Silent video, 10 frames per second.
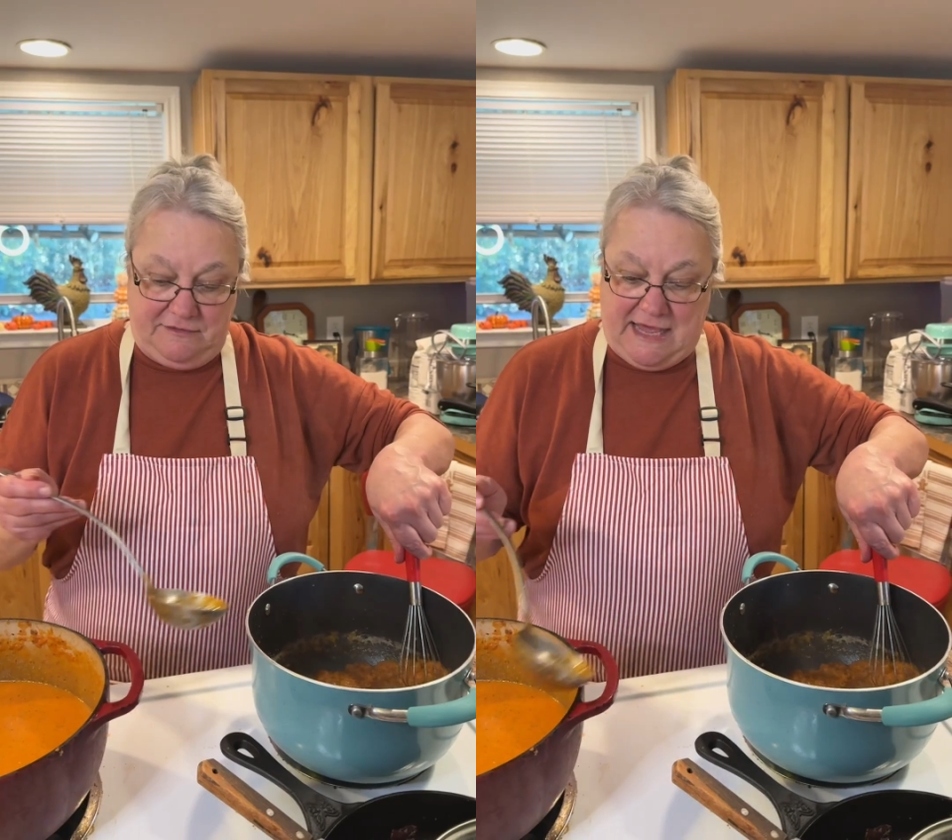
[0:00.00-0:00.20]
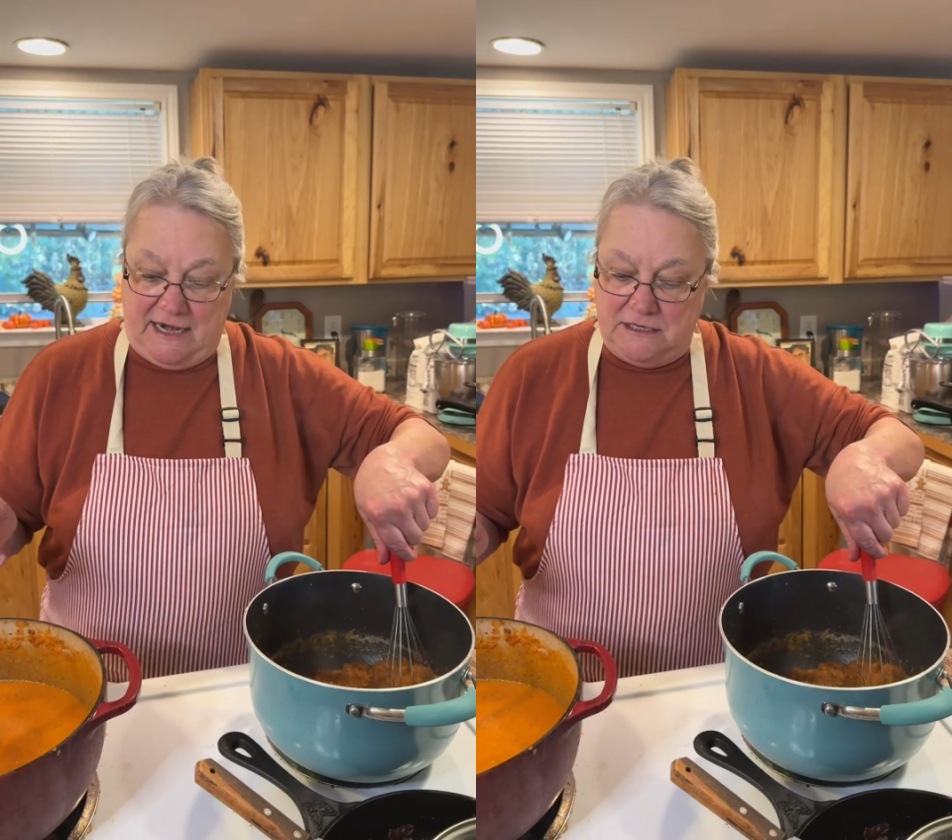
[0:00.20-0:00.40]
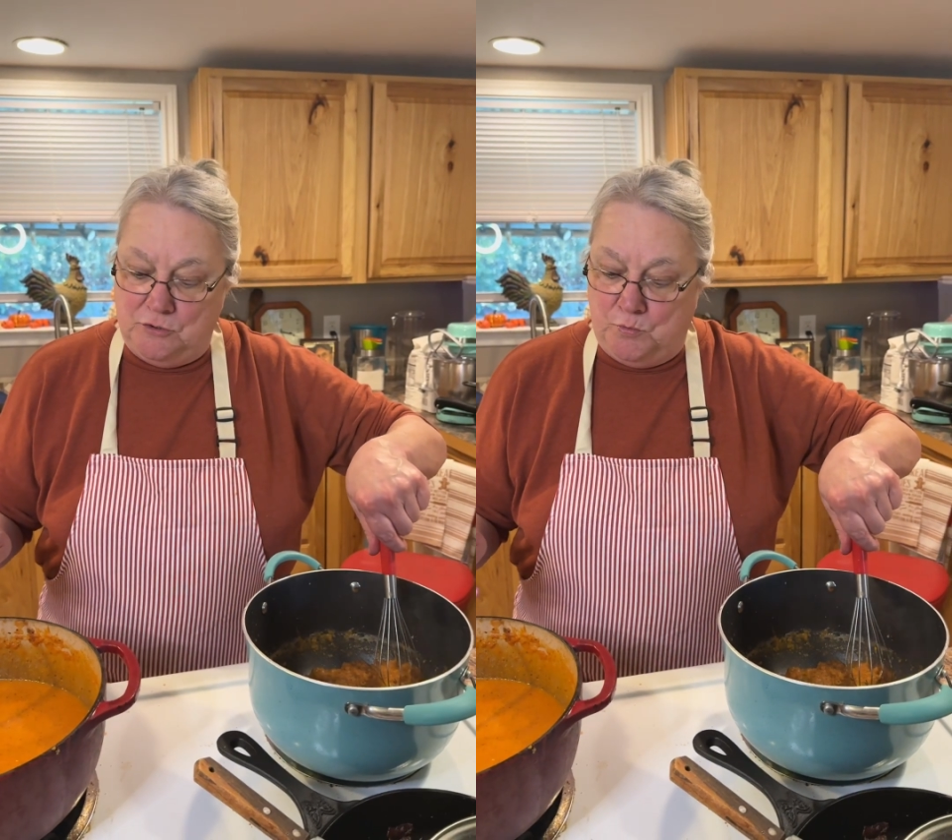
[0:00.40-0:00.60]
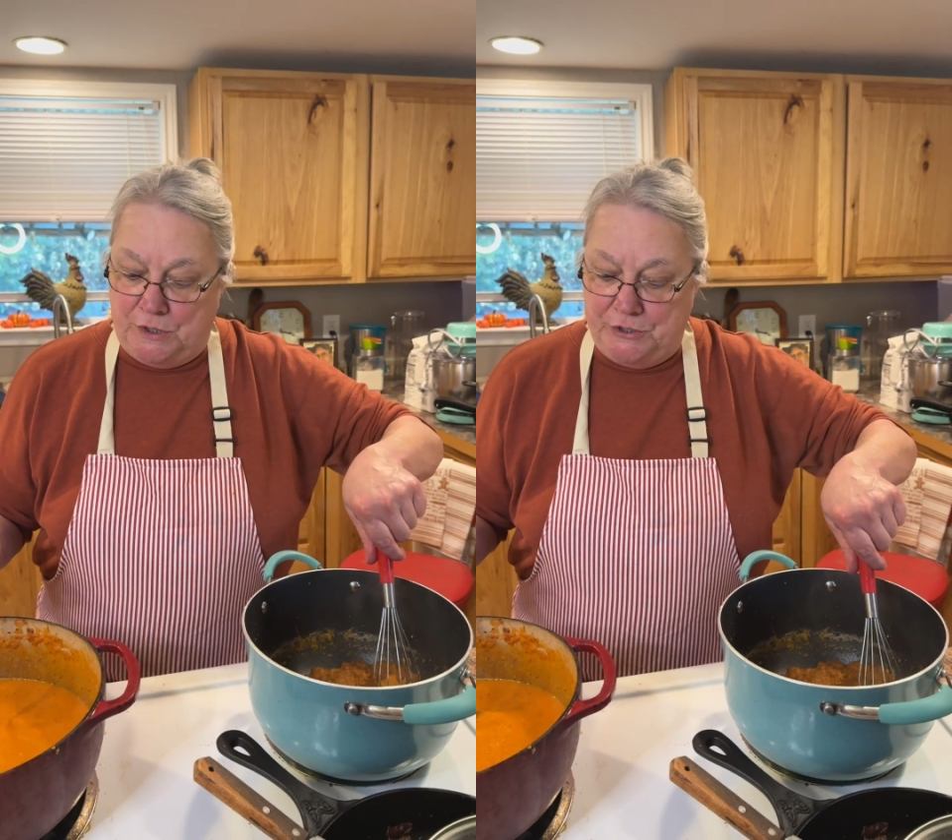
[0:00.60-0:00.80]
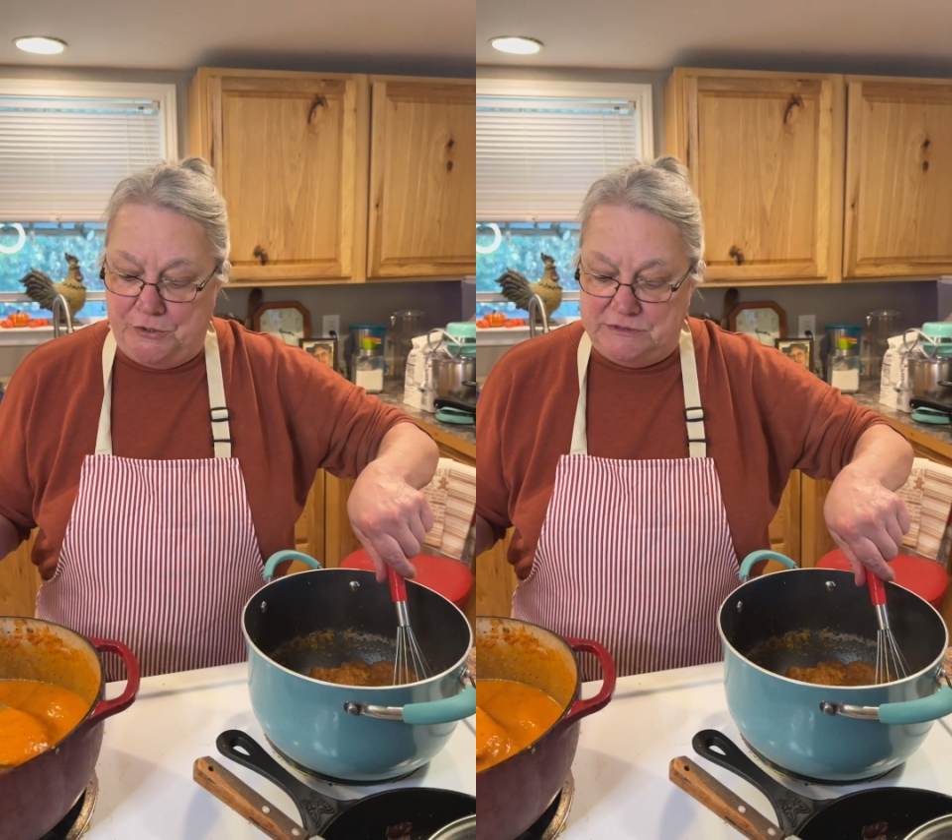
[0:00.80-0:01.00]
that little
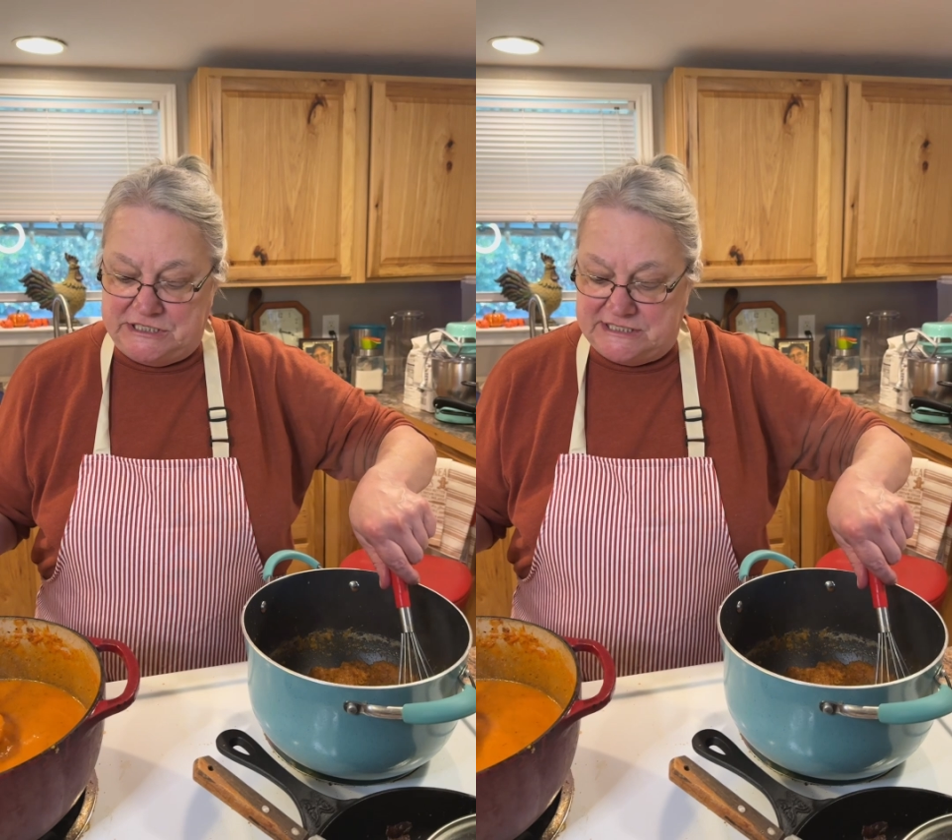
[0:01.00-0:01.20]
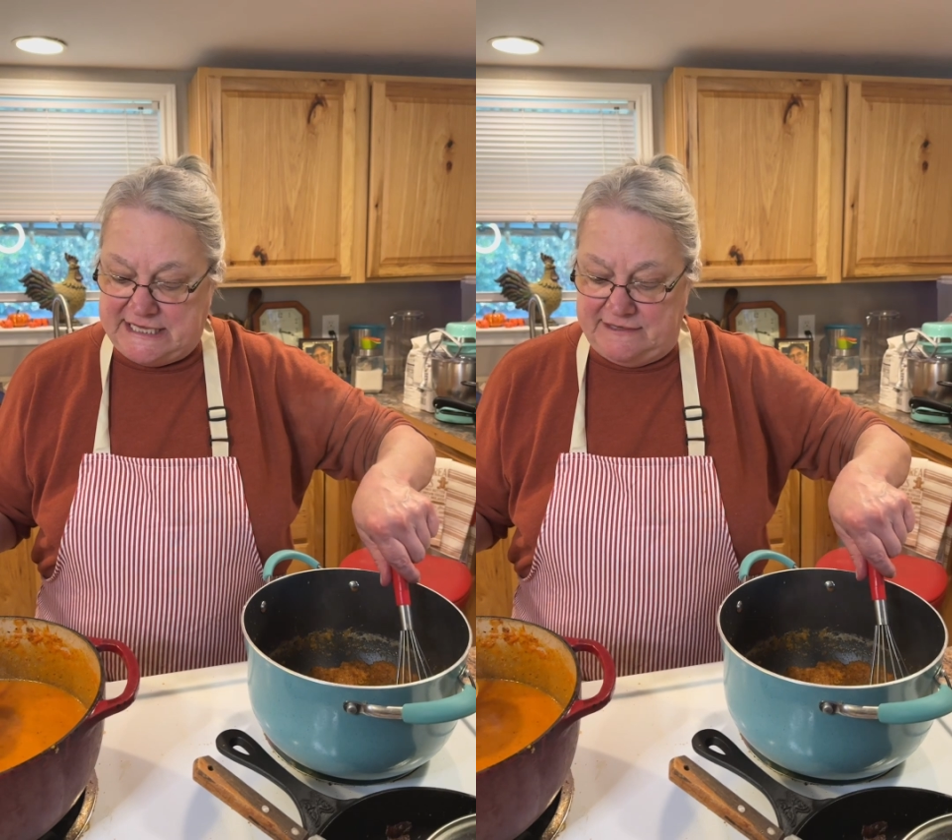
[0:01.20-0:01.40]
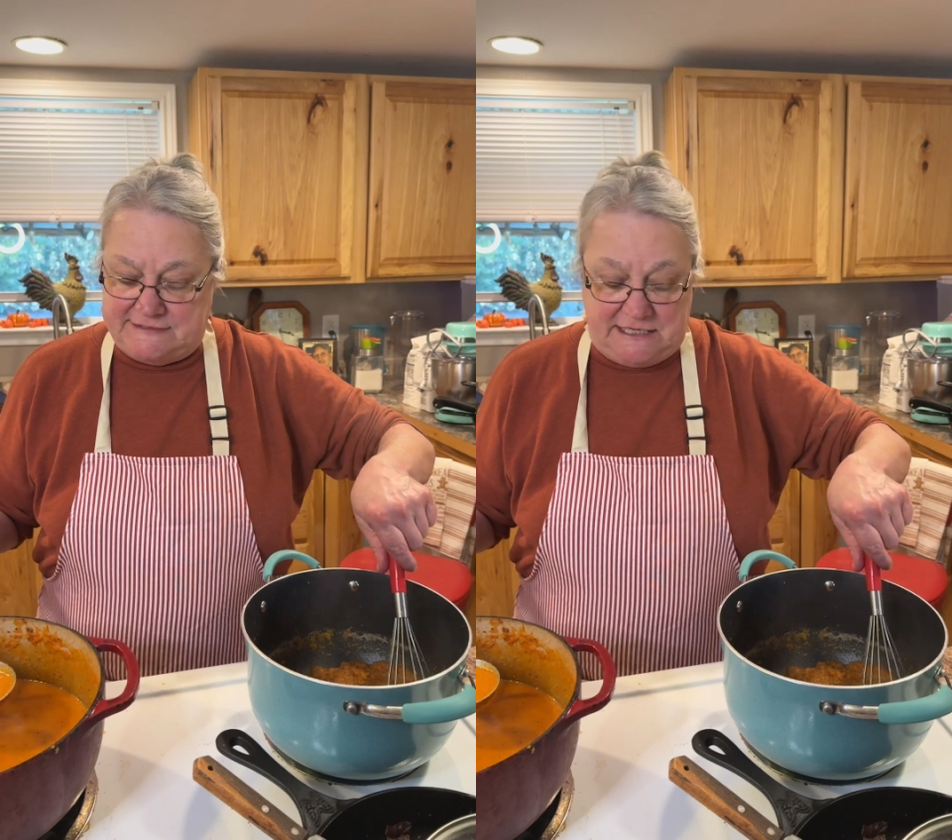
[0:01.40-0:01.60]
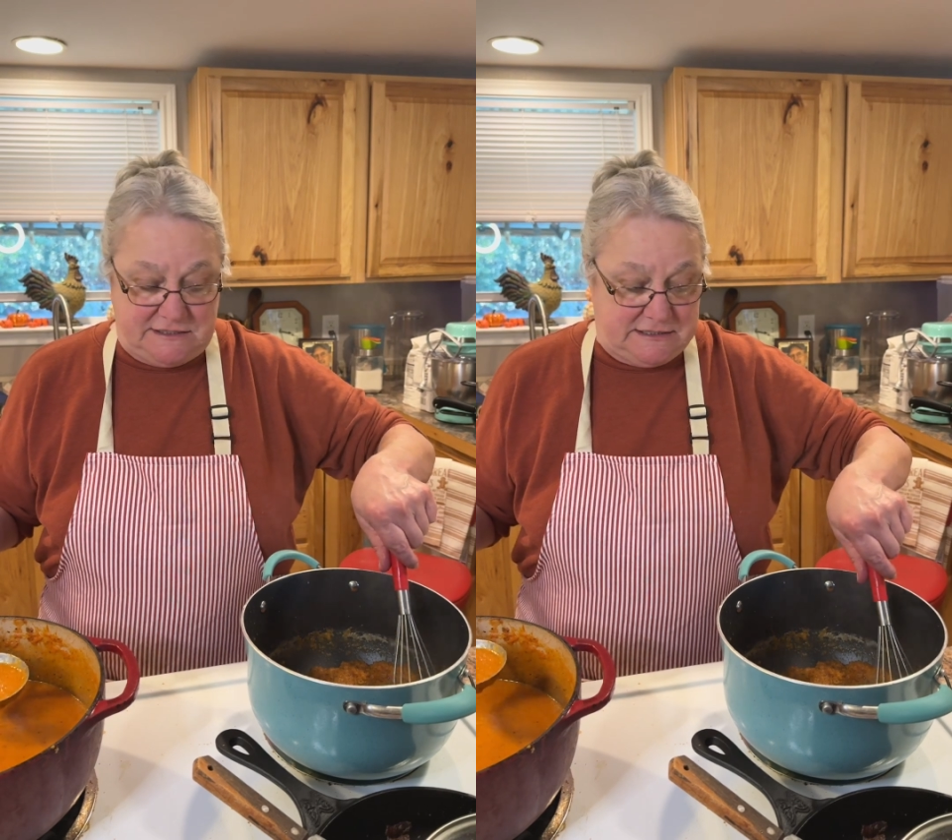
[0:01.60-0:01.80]
roux just gives it